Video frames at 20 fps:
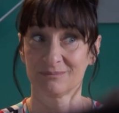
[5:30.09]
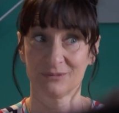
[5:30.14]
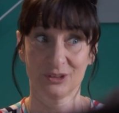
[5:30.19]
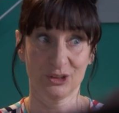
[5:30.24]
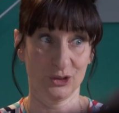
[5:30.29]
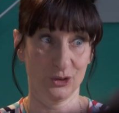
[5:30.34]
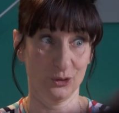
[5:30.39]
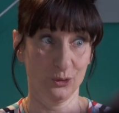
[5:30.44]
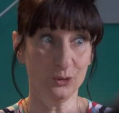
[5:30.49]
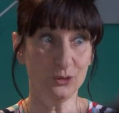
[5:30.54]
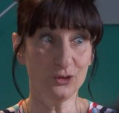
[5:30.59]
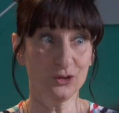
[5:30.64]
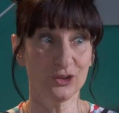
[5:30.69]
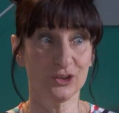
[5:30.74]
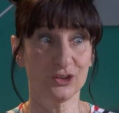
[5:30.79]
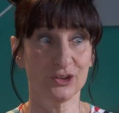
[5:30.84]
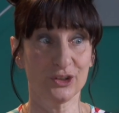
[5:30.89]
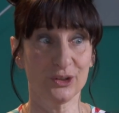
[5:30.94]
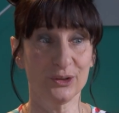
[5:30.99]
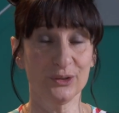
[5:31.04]

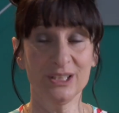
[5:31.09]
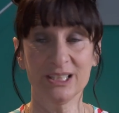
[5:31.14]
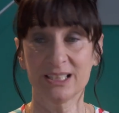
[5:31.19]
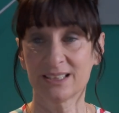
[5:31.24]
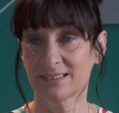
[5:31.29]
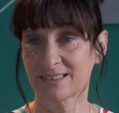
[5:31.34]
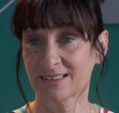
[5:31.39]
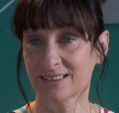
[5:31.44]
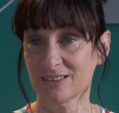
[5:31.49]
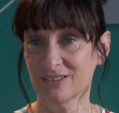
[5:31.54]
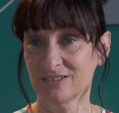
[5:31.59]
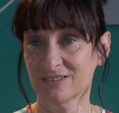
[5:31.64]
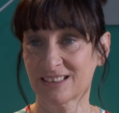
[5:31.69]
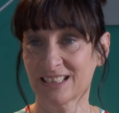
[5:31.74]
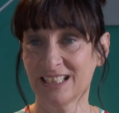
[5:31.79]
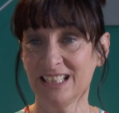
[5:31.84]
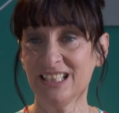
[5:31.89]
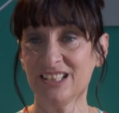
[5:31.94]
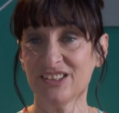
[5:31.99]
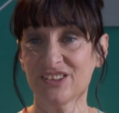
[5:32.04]
Children do, you can still
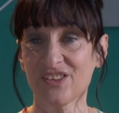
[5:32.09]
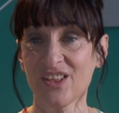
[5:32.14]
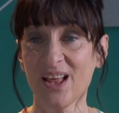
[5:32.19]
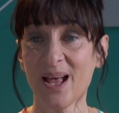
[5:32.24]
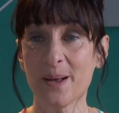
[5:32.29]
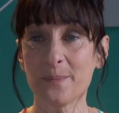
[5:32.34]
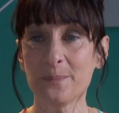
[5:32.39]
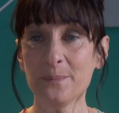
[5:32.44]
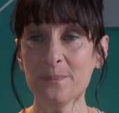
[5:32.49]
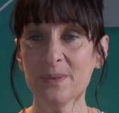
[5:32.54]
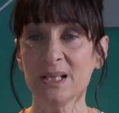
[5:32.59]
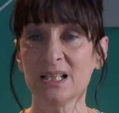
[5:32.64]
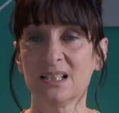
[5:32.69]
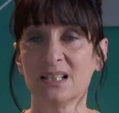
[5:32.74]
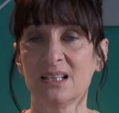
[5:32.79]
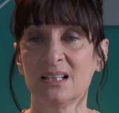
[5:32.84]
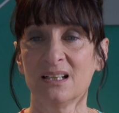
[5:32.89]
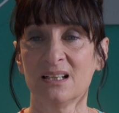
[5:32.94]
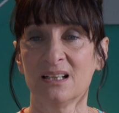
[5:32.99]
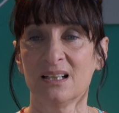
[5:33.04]
teach them.
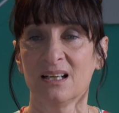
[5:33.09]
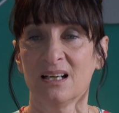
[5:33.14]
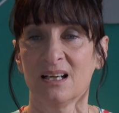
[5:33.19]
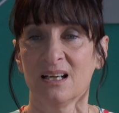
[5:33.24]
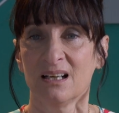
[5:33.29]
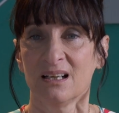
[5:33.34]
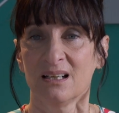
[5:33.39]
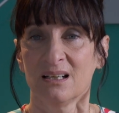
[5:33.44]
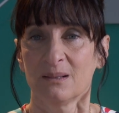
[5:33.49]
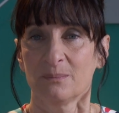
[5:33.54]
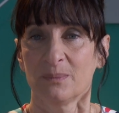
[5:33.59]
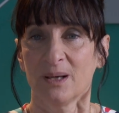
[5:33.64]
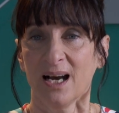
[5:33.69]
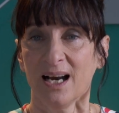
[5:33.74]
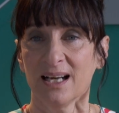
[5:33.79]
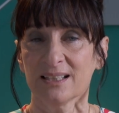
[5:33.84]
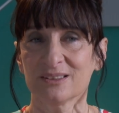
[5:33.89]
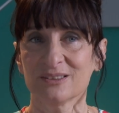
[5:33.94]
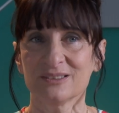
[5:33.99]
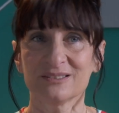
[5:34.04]
But
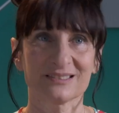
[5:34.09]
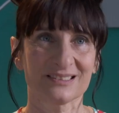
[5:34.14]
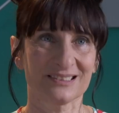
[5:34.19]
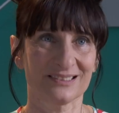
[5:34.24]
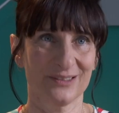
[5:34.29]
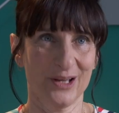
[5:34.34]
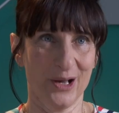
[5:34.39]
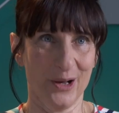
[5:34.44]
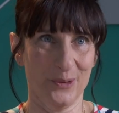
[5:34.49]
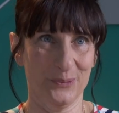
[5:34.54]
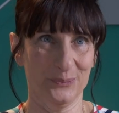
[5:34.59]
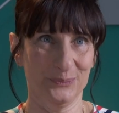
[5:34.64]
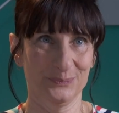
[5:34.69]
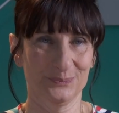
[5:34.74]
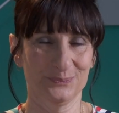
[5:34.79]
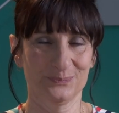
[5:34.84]
adults, no.